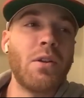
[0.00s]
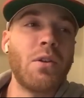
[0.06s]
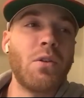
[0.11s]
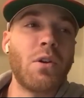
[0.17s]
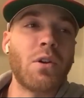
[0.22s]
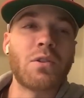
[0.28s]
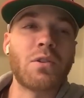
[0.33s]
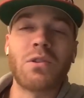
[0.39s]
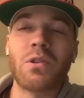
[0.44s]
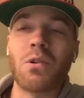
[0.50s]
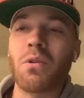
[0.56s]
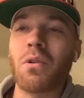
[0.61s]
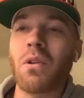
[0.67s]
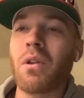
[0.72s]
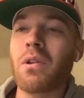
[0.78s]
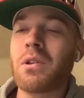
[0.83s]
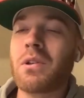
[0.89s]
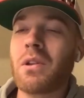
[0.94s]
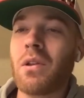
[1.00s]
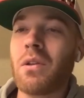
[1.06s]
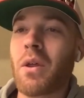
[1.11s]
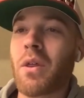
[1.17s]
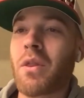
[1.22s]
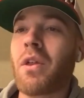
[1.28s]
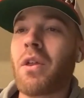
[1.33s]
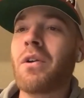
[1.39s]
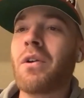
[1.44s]
looks so
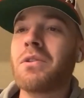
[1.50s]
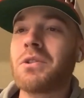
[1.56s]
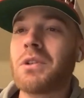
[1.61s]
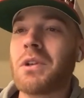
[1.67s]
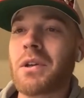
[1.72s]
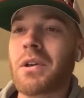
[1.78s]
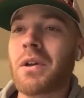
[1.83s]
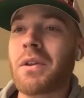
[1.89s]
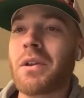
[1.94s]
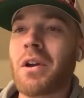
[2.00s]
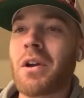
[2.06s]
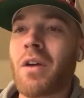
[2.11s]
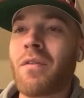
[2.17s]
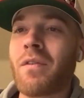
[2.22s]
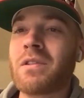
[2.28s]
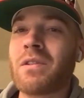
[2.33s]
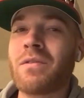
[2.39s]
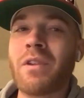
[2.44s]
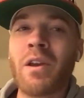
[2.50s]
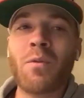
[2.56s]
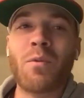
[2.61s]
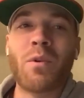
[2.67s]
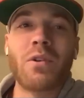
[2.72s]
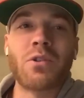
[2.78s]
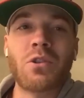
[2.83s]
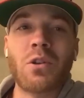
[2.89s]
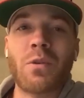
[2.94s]
lethargic on the offensive end
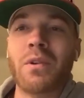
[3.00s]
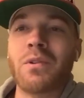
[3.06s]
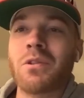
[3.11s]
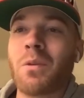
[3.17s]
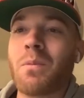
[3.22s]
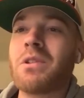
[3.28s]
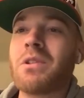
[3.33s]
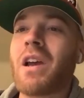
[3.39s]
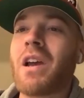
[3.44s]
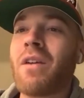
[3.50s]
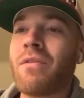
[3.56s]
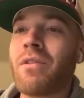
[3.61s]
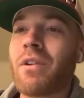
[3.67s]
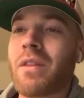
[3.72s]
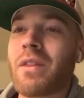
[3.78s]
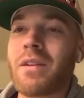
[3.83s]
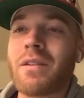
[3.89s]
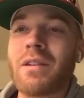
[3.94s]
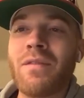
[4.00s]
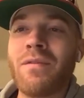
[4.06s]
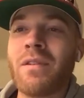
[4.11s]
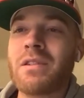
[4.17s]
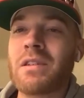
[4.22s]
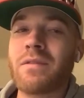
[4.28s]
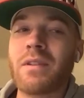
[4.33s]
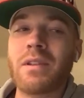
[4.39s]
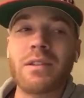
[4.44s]
while showing so much effort on the
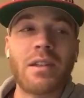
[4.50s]
defensive end.